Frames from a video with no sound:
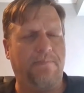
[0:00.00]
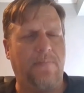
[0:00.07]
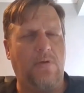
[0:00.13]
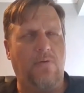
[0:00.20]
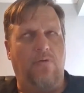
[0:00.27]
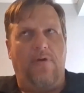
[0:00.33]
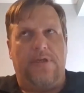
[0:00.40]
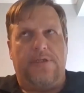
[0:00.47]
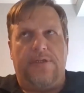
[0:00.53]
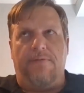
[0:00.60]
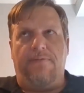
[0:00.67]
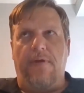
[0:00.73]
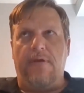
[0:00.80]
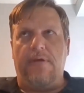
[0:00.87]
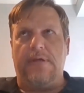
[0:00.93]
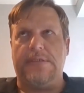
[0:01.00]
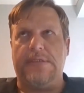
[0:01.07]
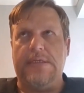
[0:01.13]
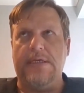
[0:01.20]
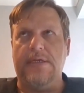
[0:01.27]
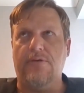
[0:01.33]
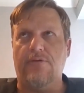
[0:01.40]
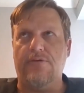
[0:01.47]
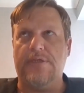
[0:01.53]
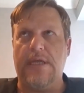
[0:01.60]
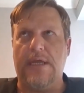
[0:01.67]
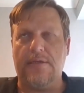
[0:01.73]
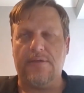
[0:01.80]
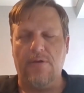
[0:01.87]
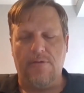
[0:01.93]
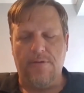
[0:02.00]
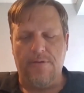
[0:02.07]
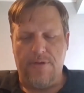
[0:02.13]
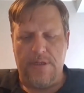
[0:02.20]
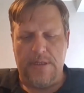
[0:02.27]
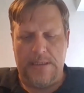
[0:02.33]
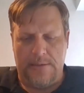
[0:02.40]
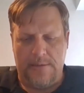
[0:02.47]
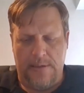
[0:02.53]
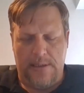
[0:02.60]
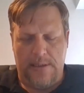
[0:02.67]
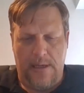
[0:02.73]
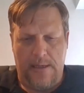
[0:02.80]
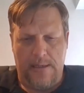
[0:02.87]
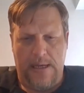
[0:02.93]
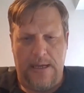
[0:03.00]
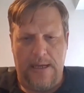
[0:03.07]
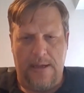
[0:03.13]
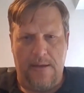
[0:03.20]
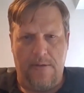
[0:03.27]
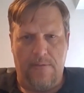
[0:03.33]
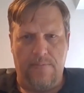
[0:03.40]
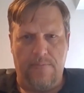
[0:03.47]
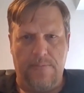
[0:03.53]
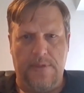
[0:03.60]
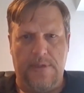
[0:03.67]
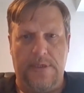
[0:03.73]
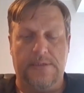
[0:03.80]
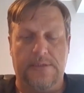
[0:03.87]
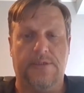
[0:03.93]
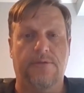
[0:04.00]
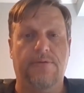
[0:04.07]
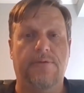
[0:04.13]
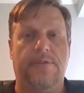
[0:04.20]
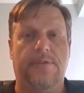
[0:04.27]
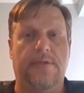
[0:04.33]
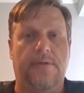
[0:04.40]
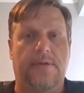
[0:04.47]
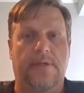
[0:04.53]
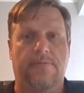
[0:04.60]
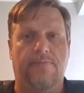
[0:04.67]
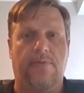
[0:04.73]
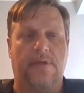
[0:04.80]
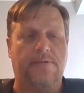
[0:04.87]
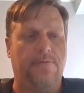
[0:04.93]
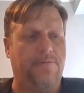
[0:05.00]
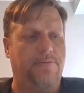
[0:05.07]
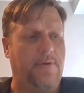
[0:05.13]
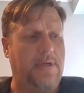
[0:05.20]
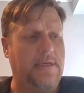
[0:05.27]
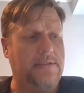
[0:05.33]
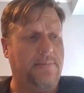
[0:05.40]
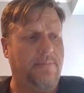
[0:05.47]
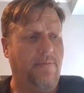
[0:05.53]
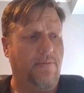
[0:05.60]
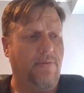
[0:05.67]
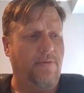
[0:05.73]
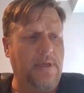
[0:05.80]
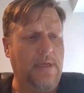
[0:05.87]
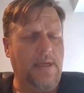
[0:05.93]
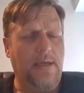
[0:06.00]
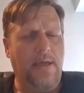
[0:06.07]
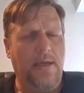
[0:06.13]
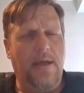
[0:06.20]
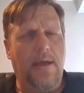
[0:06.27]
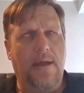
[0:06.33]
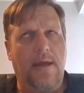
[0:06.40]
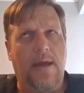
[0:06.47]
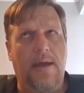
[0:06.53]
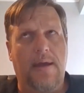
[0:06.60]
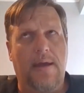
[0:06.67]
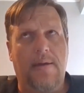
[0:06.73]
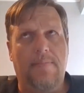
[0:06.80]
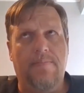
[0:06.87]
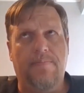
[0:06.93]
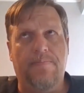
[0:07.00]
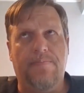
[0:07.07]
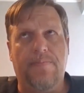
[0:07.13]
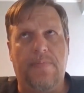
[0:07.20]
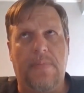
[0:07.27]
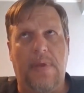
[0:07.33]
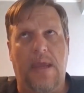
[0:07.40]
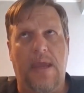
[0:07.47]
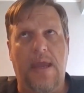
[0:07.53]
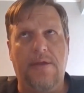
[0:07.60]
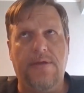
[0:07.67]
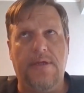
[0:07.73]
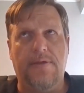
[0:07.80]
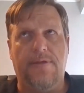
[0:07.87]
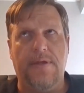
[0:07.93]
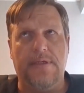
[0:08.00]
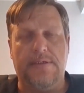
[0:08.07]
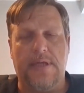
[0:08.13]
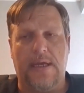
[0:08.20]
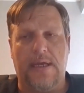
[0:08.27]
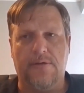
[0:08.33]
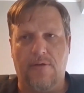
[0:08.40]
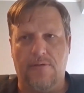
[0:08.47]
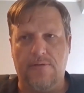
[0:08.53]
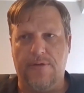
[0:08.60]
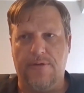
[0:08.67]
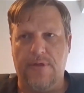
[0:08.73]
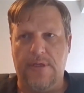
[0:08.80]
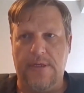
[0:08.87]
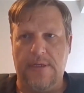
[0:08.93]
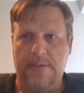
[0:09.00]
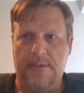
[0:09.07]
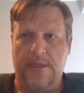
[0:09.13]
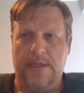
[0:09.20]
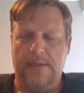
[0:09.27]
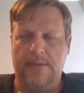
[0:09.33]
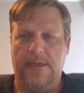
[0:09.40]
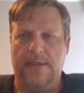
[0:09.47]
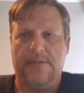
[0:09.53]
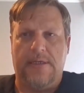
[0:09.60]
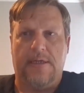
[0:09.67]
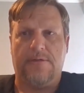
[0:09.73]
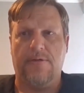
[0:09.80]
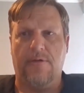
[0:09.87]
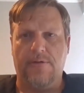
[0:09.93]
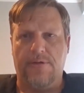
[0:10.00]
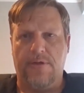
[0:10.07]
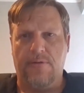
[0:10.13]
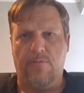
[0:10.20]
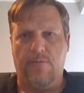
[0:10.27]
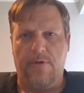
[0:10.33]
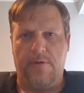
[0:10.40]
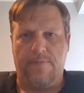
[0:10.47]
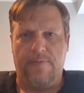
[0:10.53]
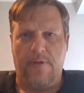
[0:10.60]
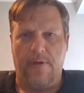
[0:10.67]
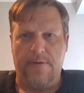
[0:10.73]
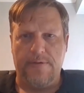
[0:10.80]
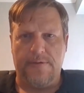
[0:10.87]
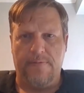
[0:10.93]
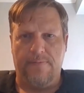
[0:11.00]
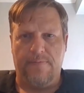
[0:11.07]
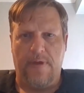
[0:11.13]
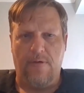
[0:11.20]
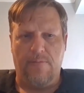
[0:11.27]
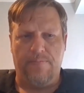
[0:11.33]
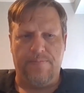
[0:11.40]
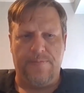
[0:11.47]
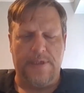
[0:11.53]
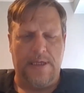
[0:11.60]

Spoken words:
right. So focusing in on technology and how it's used in Russell Transport. How do you think technology and technology workflows have helped